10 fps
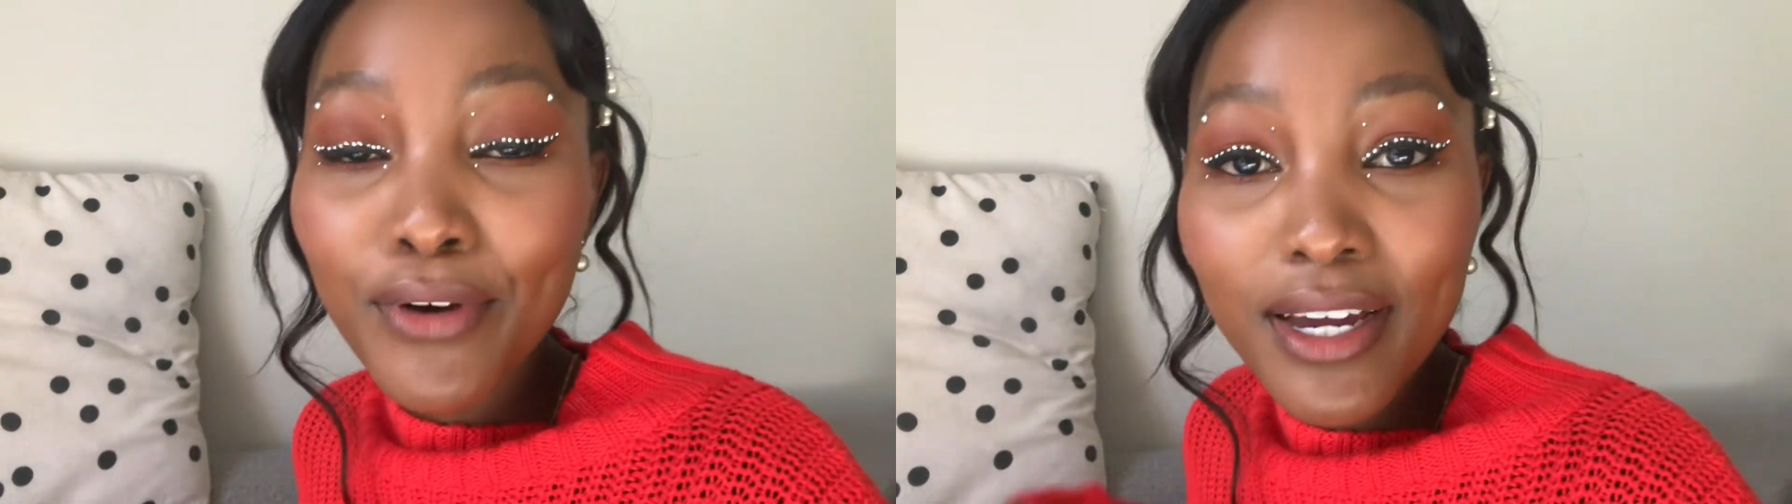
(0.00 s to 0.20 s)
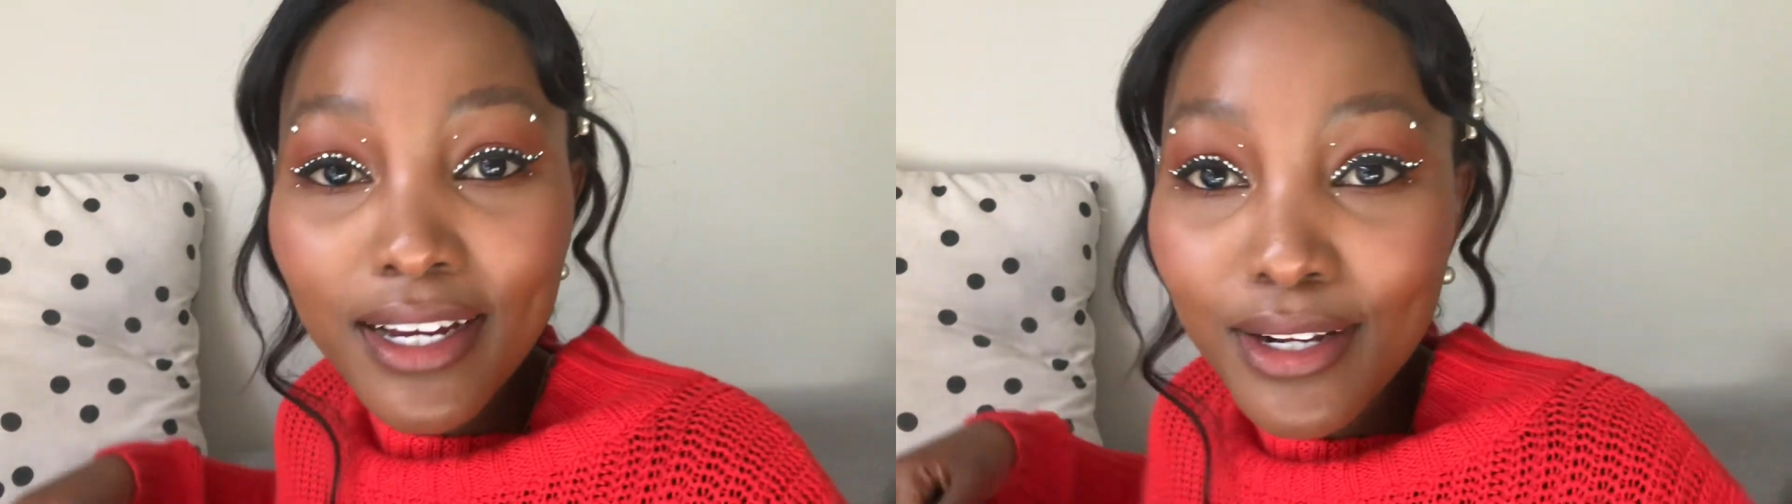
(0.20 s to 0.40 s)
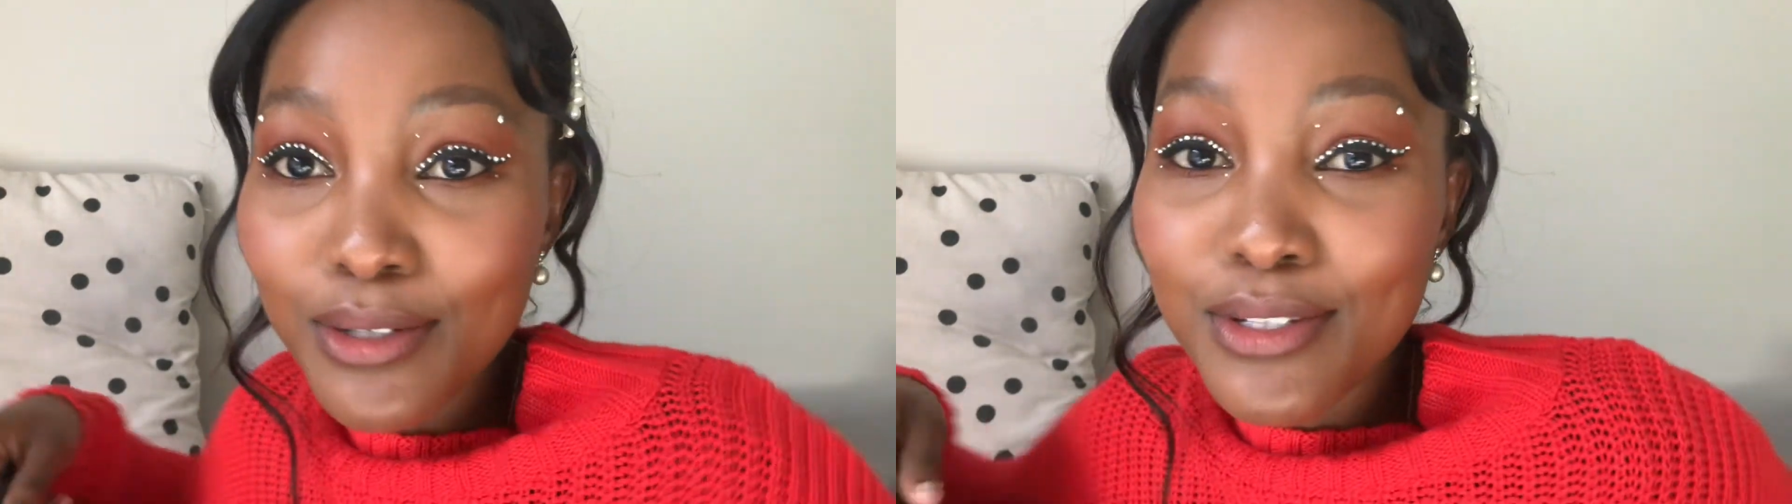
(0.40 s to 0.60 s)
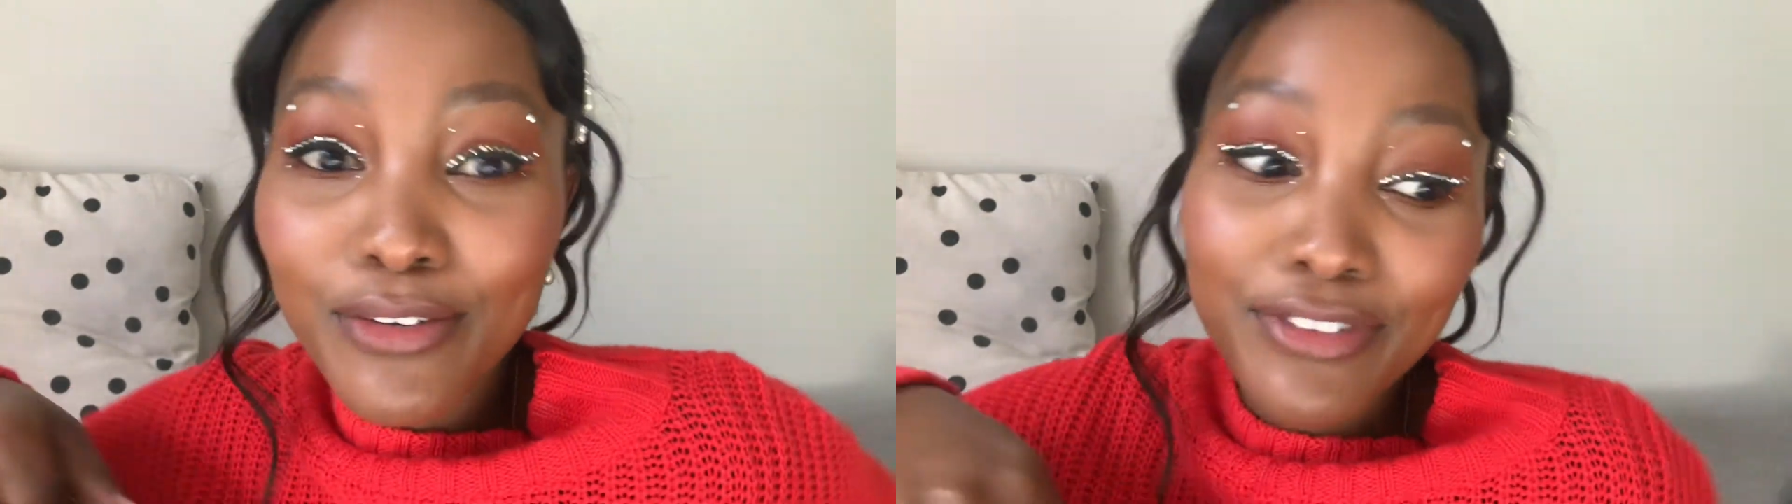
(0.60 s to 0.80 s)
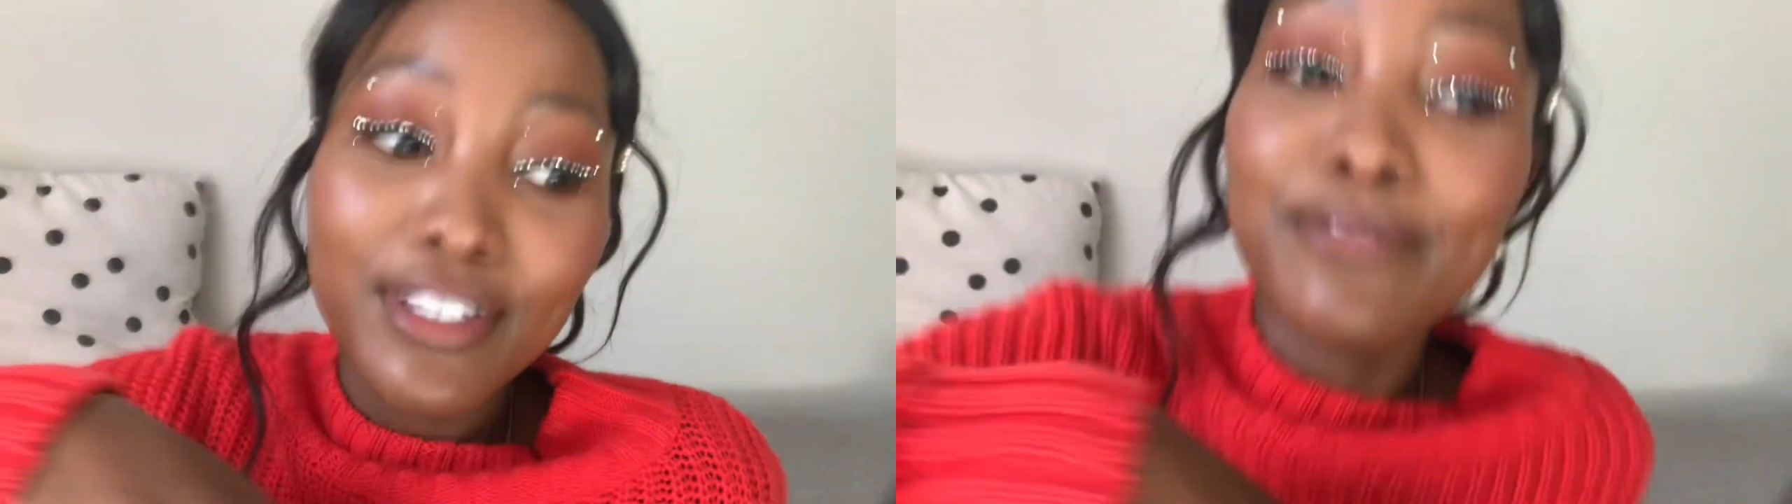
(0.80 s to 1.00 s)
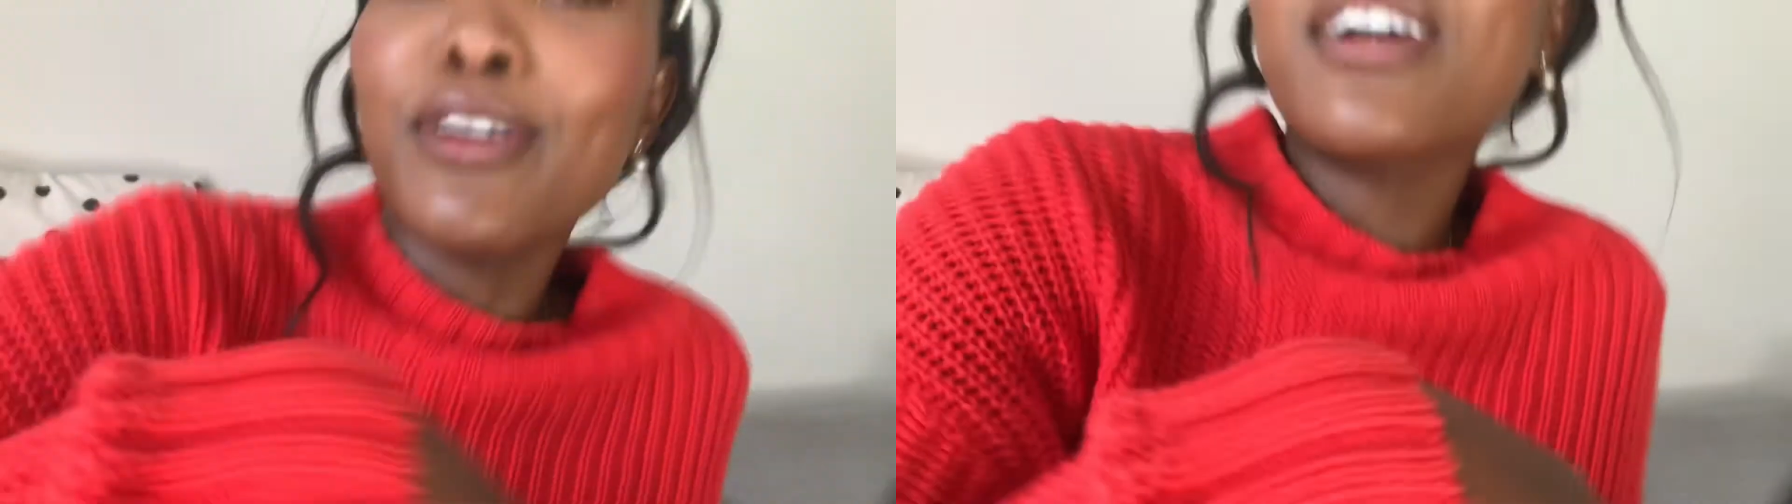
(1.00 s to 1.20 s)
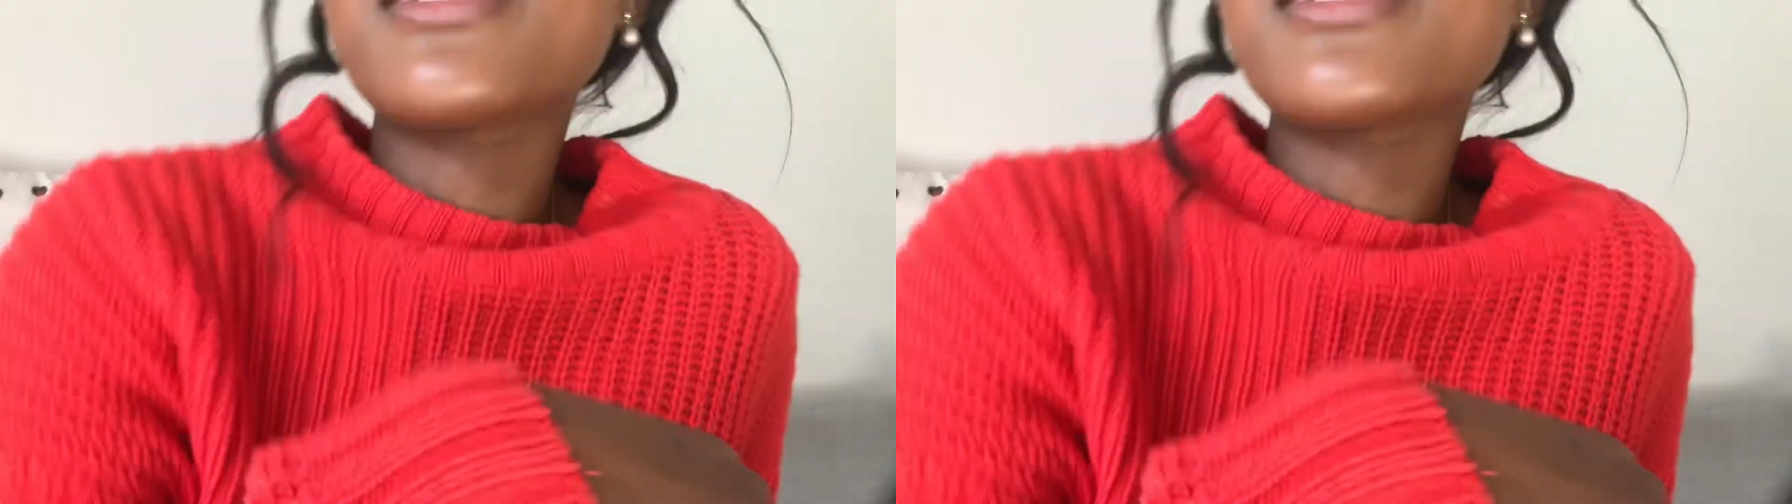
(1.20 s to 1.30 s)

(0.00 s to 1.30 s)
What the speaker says: I close off this vlog,